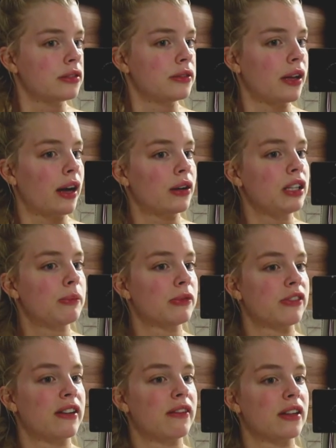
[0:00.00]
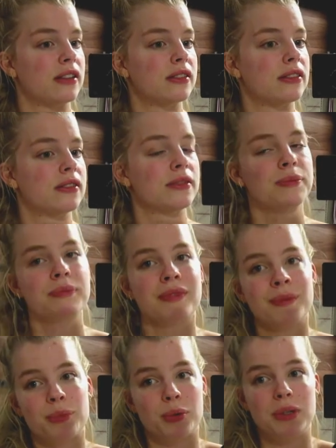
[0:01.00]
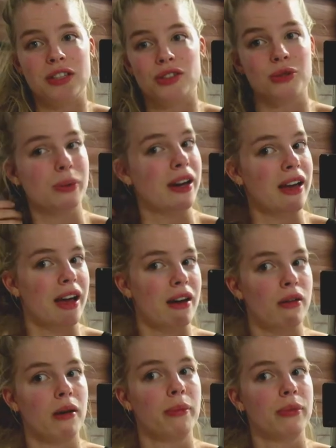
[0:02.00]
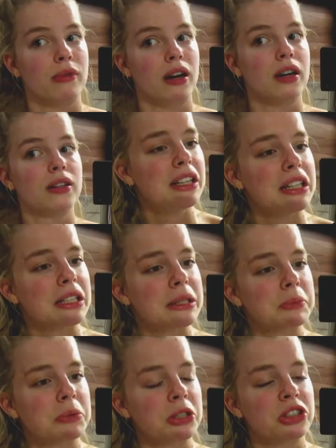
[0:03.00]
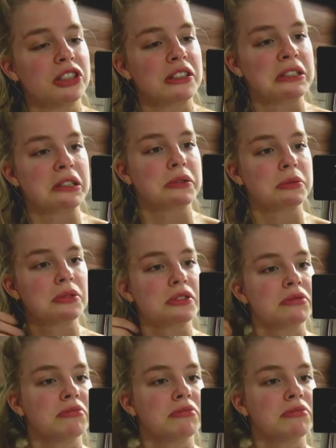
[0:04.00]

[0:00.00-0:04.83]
how do you prevent this? Probably just wear your hair up, right? Let's brush this out.